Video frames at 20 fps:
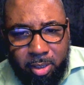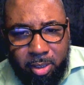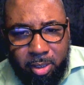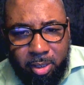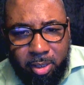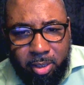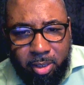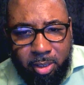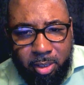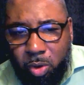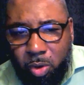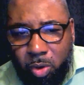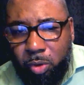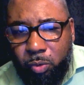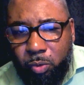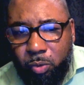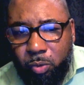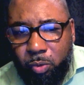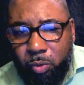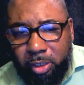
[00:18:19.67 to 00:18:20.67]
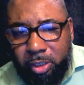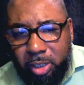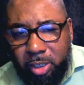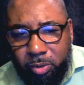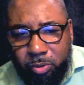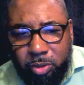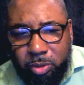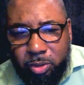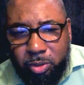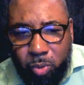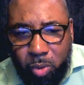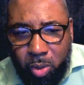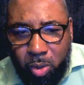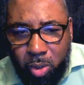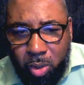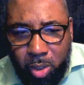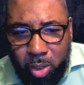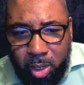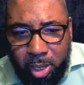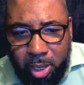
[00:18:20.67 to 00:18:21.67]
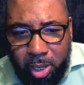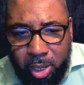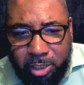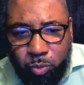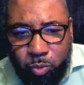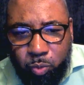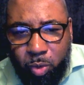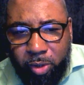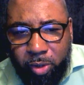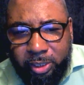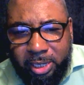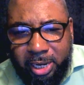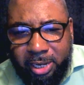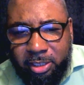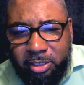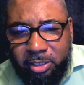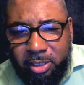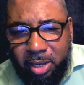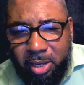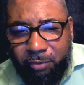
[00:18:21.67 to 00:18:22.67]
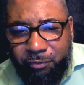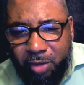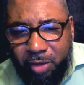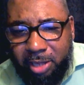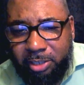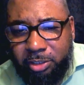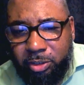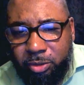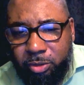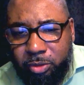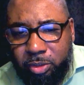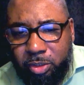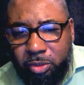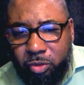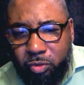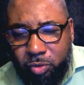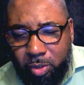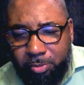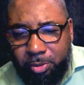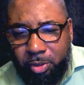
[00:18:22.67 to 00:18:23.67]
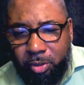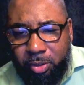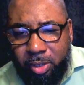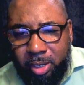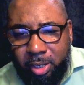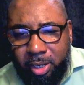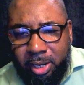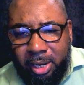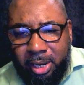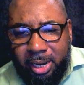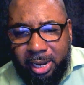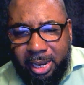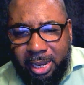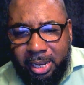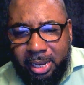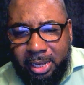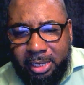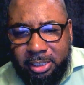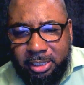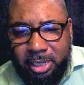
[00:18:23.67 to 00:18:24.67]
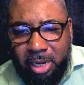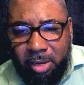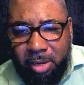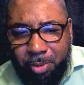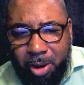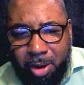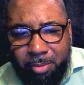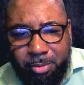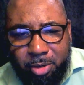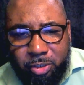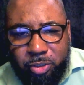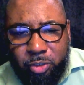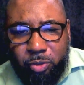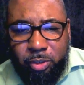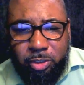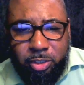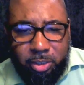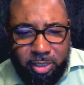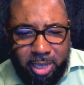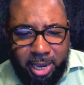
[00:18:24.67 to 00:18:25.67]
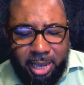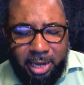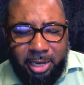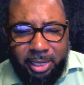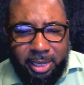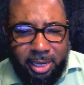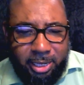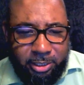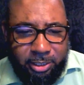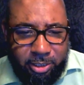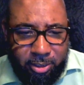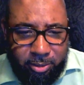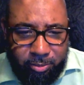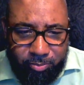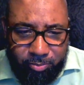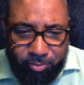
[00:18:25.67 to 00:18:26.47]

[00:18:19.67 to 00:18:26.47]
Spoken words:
I quoted Wheeler. He has worked as a Fox News contributor as a primary source of the allegation.